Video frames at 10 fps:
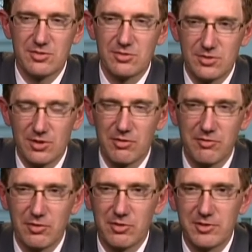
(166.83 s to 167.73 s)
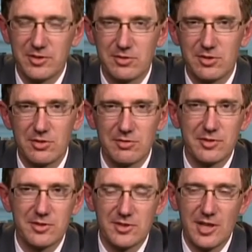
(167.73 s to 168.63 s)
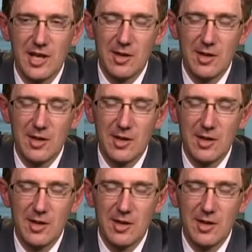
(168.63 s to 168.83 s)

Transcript: to, to go further into the universe.